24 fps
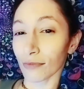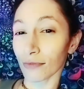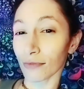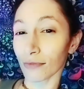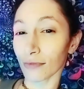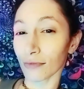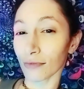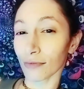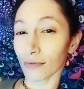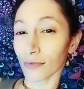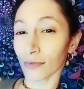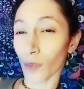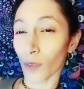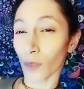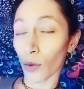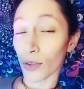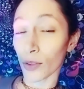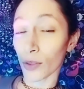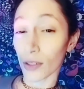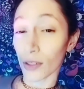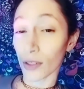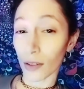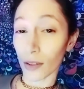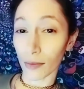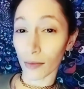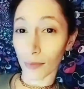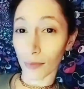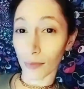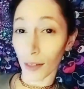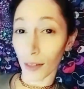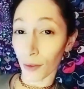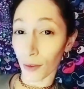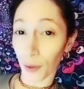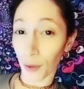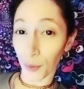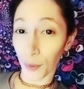mm, was I
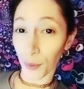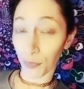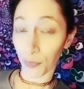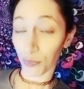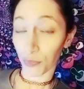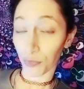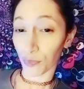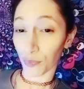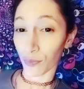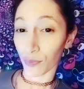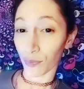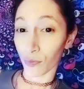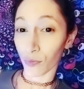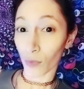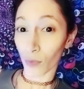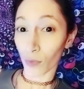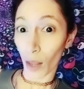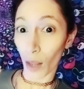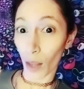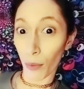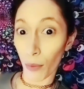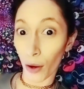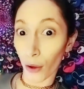don't know. I've been